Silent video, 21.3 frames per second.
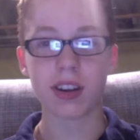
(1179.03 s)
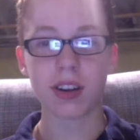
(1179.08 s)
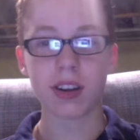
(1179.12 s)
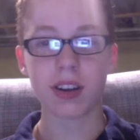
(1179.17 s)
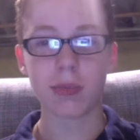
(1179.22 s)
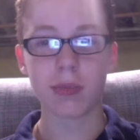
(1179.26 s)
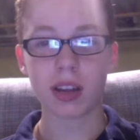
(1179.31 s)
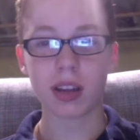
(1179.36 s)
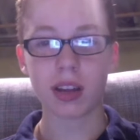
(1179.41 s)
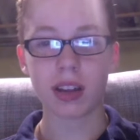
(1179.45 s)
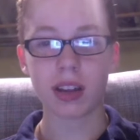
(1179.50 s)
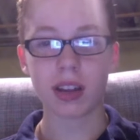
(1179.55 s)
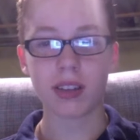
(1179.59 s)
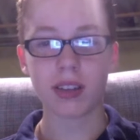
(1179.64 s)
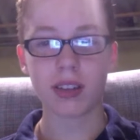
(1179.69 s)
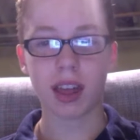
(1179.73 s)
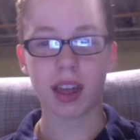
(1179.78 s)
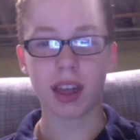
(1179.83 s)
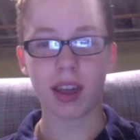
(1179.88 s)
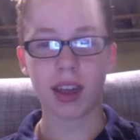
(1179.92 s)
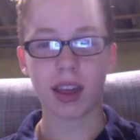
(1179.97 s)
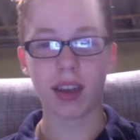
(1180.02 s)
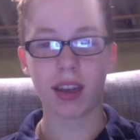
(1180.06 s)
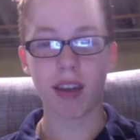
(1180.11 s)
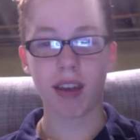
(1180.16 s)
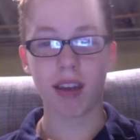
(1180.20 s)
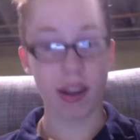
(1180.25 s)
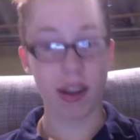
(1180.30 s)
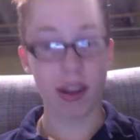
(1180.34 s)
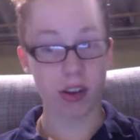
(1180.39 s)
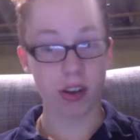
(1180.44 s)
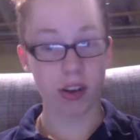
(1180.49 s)
But like,
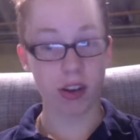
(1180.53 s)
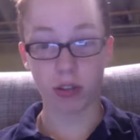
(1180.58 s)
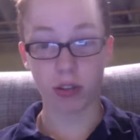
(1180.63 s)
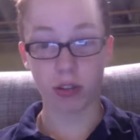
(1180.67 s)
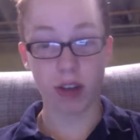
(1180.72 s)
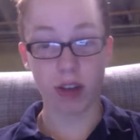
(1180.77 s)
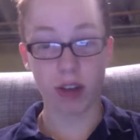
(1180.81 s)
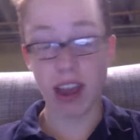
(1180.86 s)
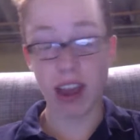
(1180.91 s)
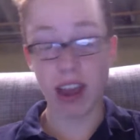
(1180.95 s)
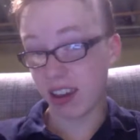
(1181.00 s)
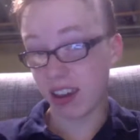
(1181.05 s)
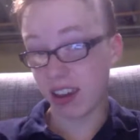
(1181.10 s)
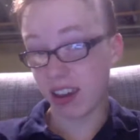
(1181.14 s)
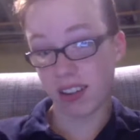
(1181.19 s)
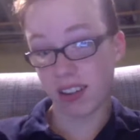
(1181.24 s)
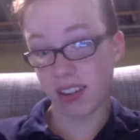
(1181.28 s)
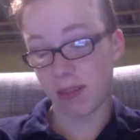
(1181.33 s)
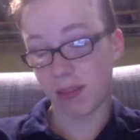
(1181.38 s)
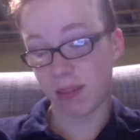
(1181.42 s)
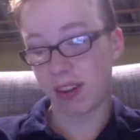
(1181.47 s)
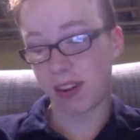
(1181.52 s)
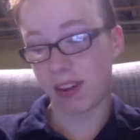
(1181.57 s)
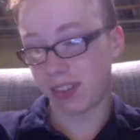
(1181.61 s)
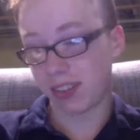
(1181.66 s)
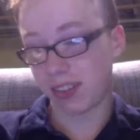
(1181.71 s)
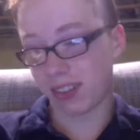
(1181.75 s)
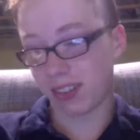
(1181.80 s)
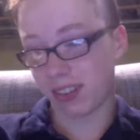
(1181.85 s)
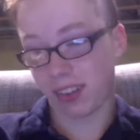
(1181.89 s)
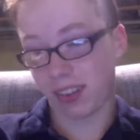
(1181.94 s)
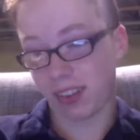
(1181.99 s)
I could try. I mean,
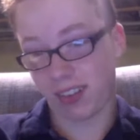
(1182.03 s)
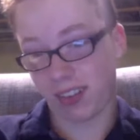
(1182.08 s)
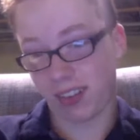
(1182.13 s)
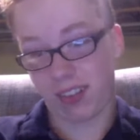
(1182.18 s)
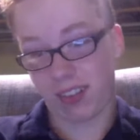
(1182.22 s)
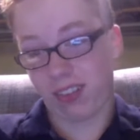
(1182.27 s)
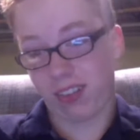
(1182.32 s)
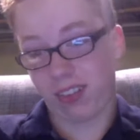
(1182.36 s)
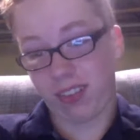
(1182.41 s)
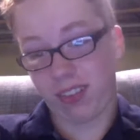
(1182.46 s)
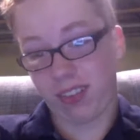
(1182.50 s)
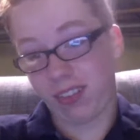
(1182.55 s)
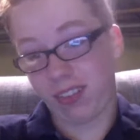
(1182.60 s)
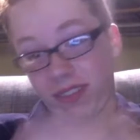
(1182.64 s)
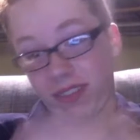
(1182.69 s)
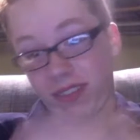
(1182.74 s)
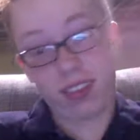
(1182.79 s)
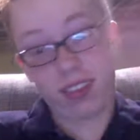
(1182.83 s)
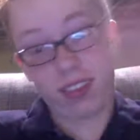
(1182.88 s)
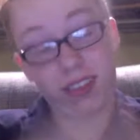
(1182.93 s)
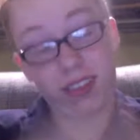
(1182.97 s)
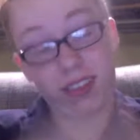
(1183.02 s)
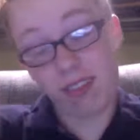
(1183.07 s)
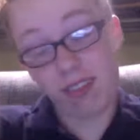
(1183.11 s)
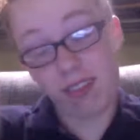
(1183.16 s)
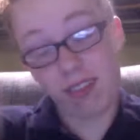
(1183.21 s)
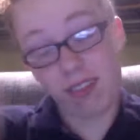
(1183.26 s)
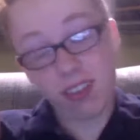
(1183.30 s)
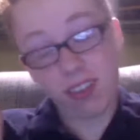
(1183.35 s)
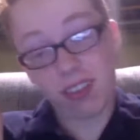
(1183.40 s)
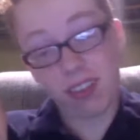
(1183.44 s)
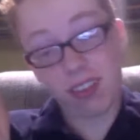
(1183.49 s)
like,
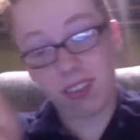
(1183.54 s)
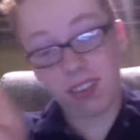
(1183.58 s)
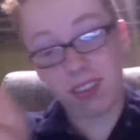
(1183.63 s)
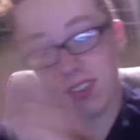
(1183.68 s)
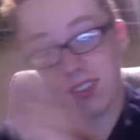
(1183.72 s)
yeah.